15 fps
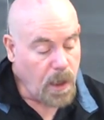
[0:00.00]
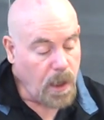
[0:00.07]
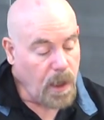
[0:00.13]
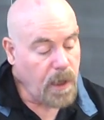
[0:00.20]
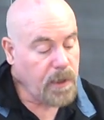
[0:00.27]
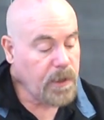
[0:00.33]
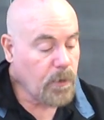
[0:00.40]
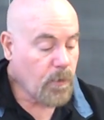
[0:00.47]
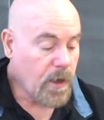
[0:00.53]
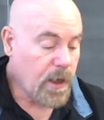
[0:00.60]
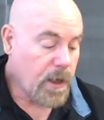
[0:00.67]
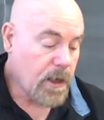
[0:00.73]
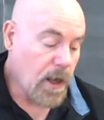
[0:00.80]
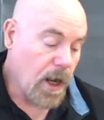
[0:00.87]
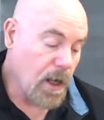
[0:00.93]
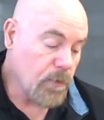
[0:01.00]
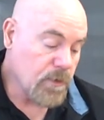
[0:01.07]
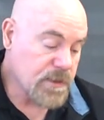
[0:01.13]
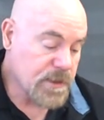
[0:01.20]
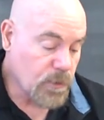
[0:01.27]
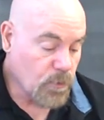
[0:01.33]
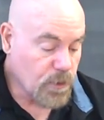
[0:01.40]
Anyway, I
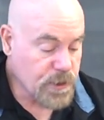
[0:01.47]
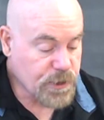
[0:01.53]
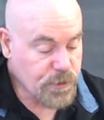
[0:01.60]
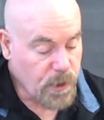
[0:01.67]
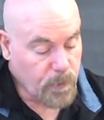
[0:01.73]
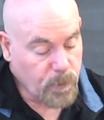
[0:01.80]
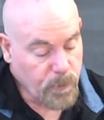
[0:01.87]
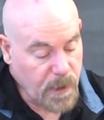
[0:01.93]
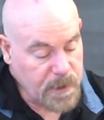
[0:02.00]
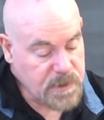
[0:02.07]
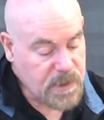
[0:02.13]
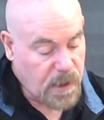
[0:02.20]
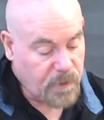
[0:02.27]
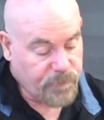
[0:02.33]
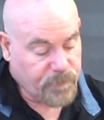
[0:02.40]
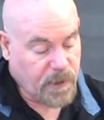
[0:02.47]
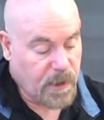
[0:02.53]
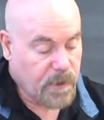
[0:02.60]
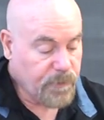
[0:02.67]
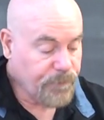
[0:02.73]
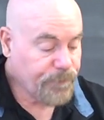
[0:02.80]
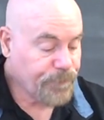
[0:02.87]
was in worse trouble myself
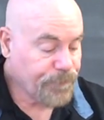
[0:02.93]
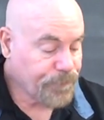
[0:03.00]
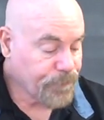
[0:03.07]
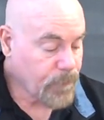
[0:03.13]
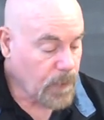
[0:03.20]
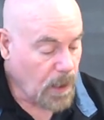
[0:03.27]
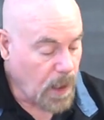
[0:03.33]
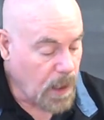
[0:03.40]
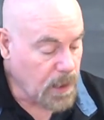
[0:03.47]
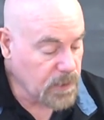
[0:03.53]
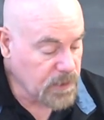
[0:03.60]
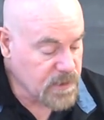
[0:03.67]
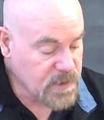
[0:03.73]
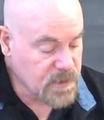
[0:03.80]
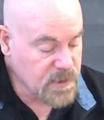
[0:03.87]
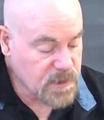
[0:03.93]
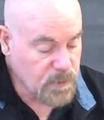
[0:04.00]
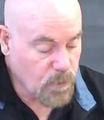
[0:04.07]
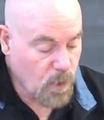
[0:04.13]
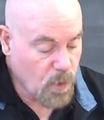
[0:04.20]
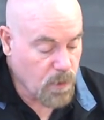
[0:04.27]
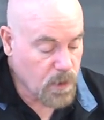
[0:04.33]
now. I listened some
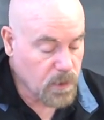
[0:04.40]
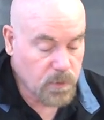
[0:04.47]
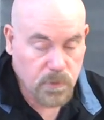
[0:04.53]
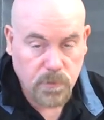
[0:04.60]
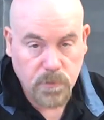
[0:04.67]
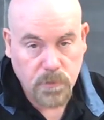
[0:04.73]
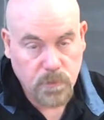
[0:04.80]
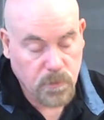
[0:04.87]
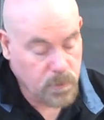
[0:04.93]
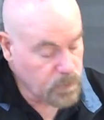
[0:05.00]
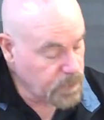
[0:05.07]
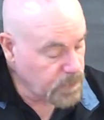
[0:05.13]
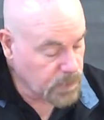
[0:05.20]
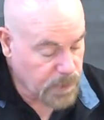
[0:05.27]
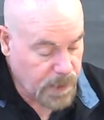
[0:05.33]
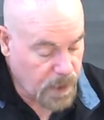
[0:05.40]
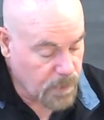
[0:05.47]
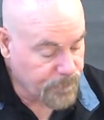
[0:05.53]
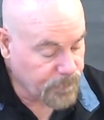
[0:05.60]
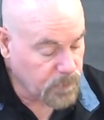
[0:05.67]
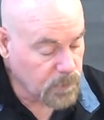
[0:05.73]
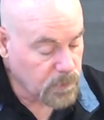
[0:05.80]
more, real
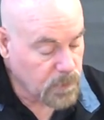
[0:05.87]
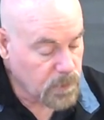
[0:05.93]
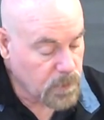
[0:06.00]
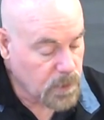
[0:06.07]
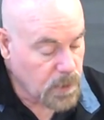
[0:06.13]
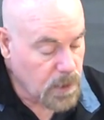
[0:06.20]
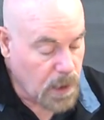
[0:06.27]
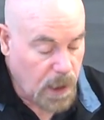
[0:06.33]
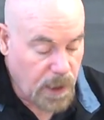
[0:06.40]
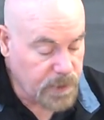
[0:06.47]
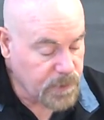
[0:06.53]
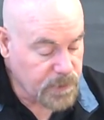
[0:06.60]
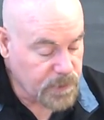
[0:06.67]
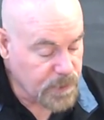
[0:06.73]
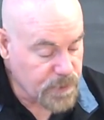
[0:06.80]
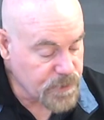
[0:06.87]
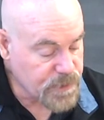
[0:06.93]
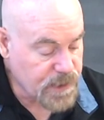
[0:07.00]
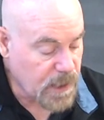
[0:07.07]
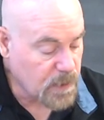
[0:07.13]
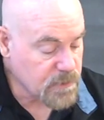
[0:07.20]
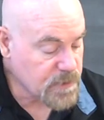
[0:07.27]
careful. I didn't hear
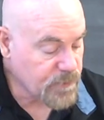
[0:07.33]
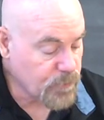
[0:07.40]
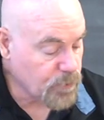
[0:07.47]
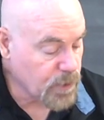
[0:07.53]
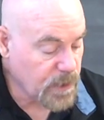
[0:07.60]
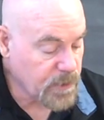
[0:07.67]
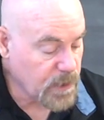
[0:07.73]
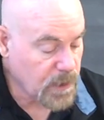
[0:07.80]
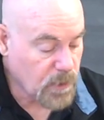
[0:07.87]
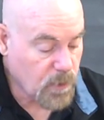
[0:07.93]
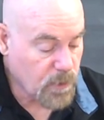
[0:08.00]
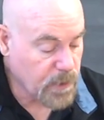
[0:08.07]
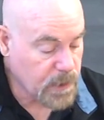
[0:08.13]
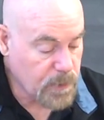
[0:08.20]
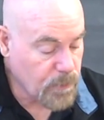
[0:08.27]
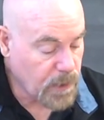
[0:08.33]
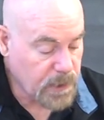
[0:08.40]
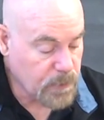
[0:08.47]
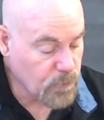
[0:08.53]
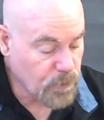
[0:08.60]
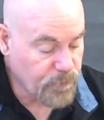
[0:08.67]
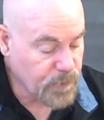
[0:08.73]
sounds of breathing or anybody
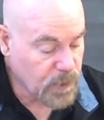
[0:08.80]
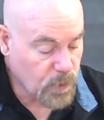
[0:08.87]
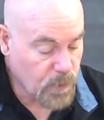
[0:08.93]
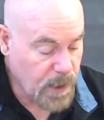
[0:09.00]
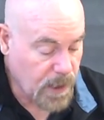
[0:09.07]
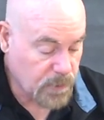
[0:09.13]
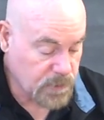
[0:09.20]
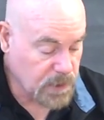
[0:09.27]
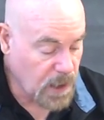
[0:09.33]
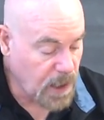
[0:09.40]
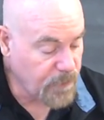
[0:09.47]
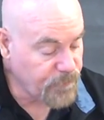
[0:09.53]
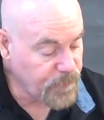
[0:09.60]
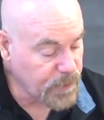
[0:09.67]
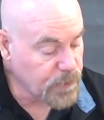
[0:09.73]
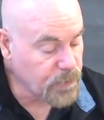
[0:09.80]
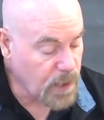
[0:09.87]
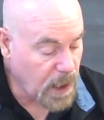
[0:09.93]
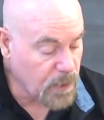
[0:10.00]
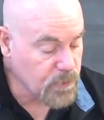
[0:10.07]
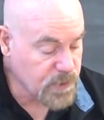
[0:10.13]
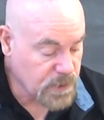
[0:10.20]
moving around, and I figured
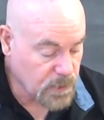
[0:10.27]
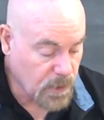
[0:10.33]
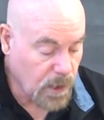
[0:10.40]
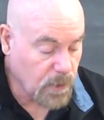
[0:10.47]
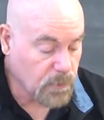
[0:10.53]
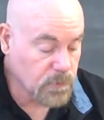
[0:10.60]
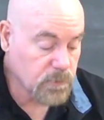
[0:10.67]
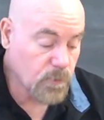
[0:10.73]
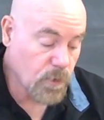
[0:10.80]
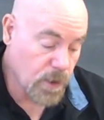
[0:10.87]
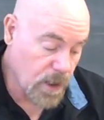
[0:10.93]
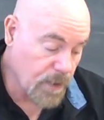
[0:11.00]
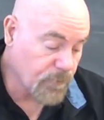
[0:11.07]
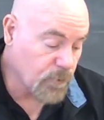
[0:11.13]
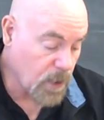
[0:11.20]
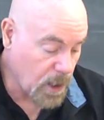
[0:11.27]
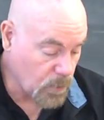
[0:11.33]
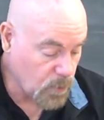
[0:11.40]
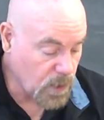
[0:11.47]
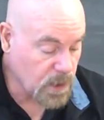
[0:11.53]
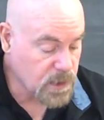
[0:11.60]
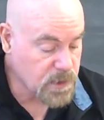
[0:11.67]
I was alone wherever I
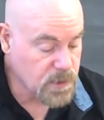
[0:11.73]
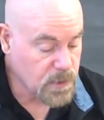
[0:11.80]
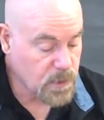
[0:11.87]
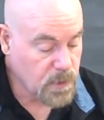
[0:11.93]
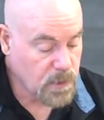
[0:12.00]
was.